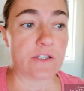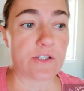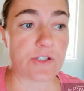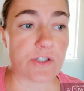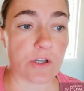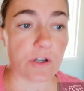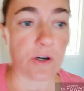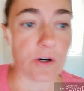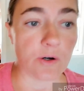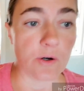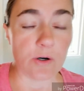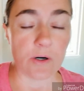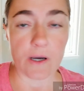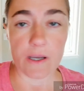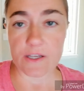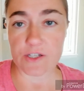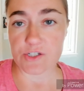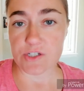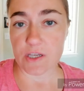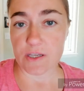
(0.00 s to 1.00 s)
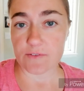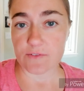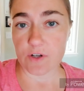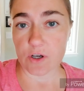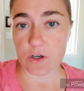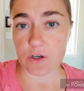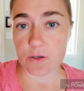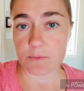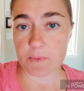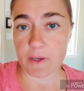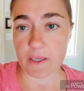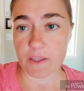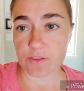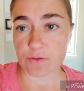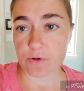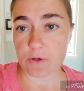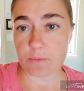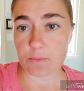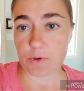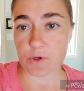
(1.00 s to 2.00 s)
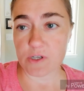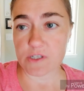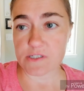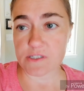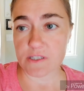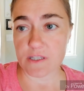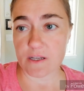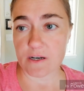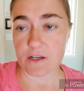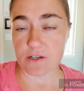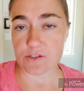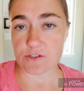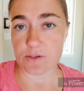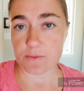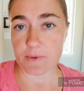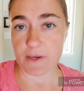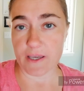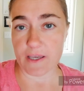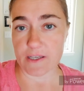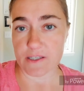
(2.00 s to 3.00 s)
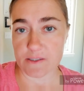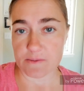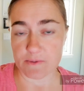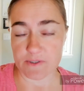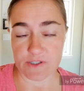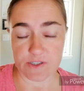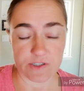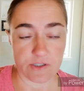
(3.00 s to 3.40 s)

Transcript: So I shaved all my three boys and then also my husband.